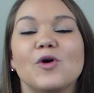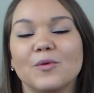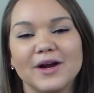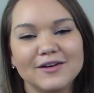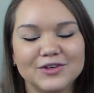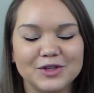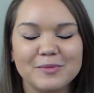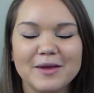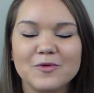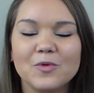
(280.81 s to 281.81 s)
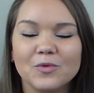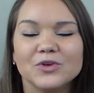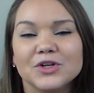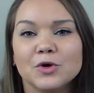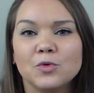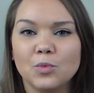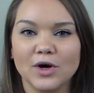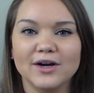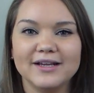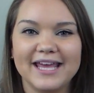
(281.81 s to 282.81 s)
or wherever you may
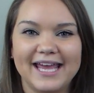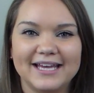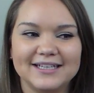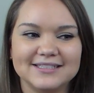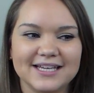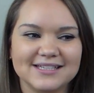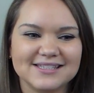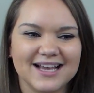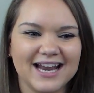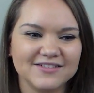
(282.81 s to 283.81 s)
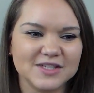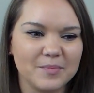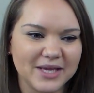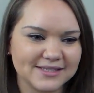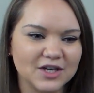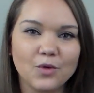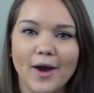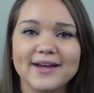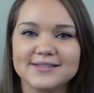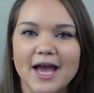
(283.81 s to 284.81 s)
work, and it's kind of some peace and
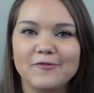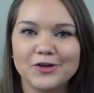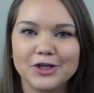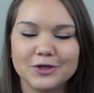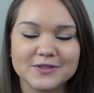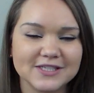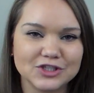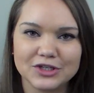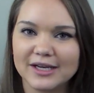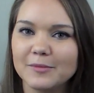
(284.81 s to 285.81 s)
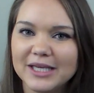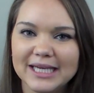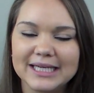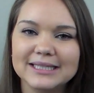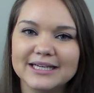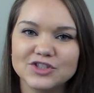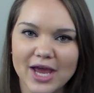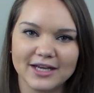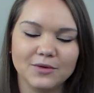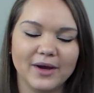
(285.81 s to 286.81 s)
quiet time for you since you're going to be eating lunch
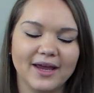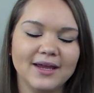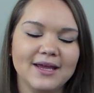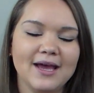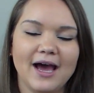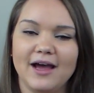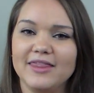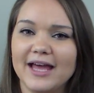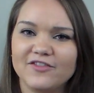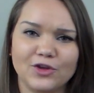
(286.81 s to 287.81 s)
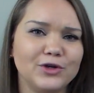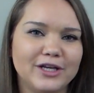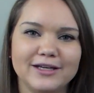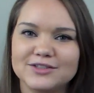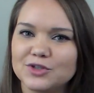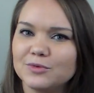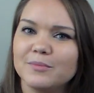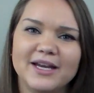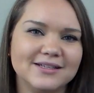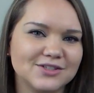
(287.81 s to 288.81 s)
anyway. And that 30
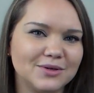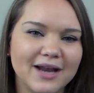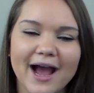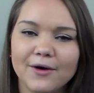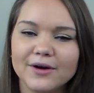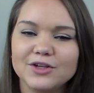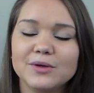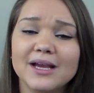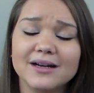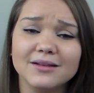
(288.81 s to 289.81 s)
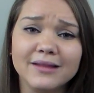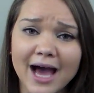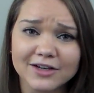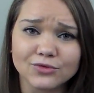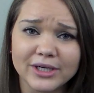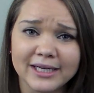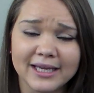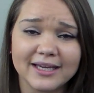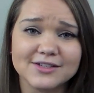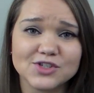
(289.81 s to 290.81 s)
minutes to an hour, you can get a lot of reading
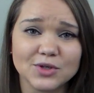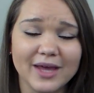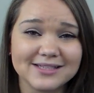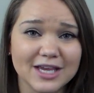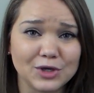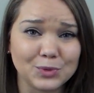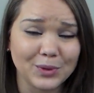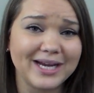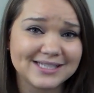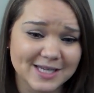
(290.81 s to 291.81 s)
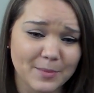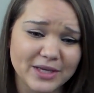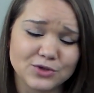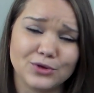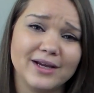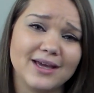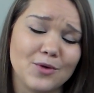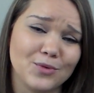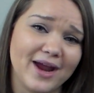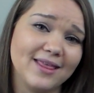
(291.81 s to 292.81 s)
in. So that's a great tip and trick
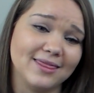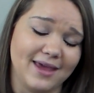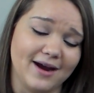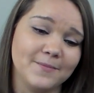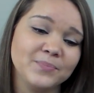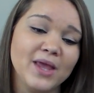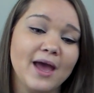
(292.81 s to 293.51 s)
right there.